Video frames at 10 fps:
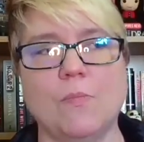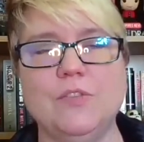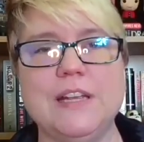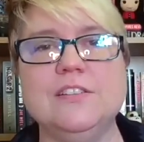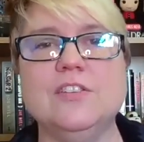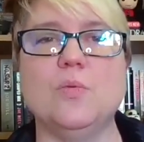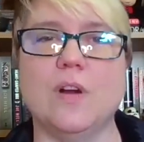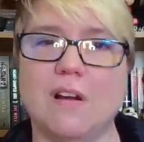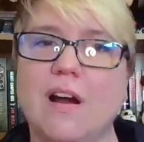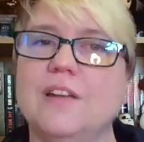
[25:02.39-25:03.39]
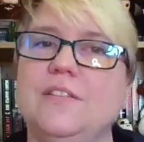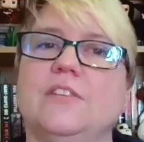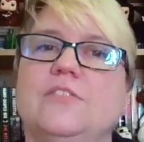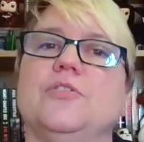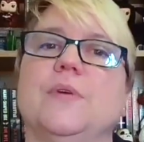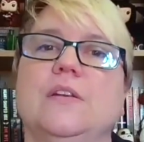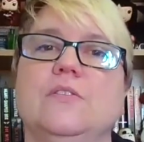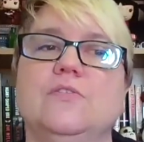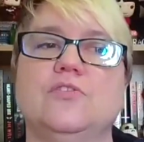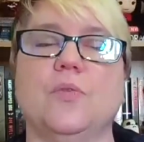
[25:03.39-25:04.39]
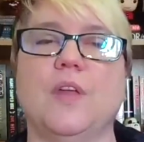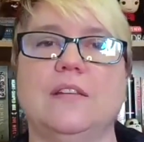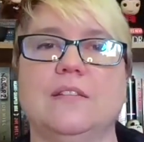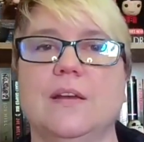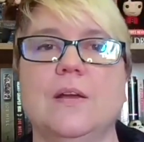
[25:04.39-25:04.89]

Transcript: you need to know what context you're in so that